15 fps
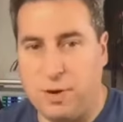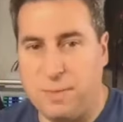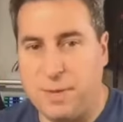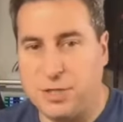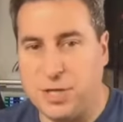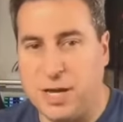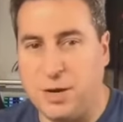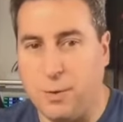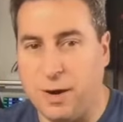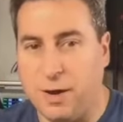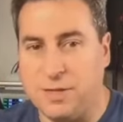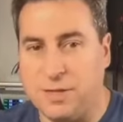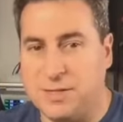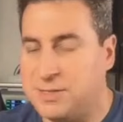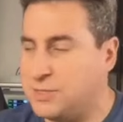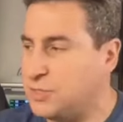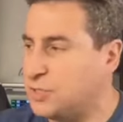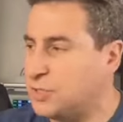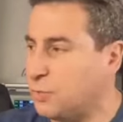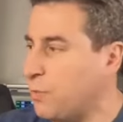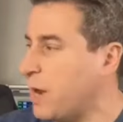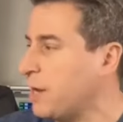pretty much anywhere. This is
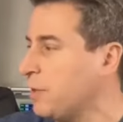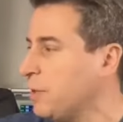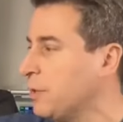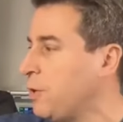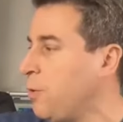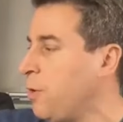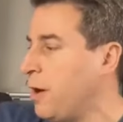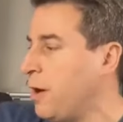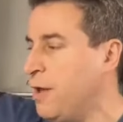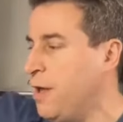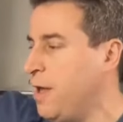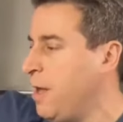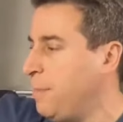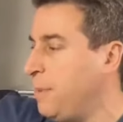just a regular cord.